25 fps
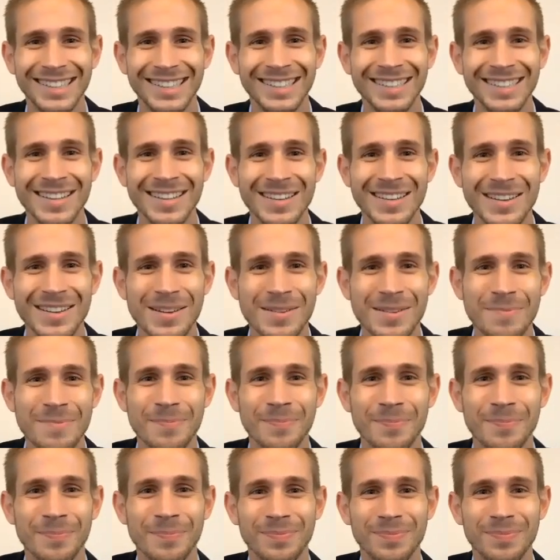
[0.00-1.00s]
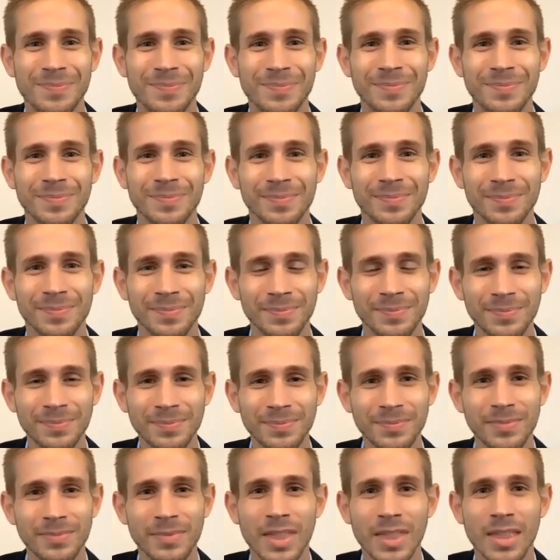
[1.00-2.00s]

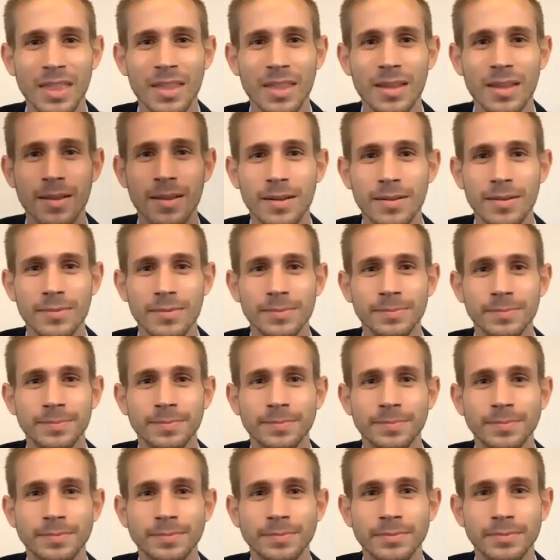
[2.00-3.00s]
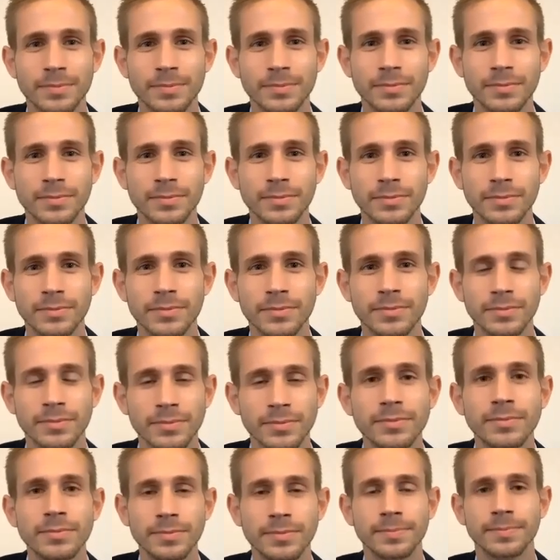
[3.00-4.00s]

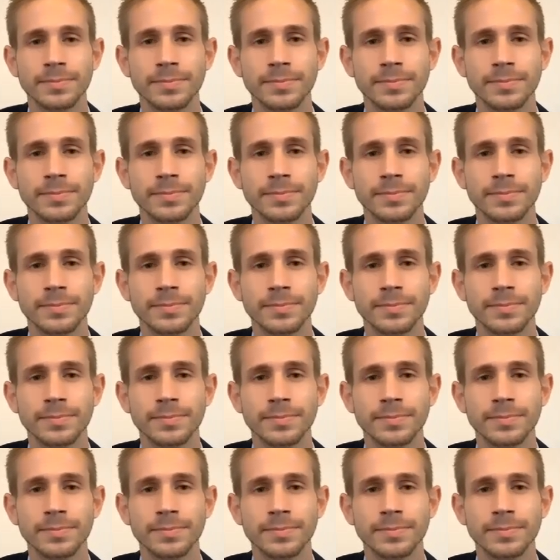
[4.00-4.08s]
[no speech]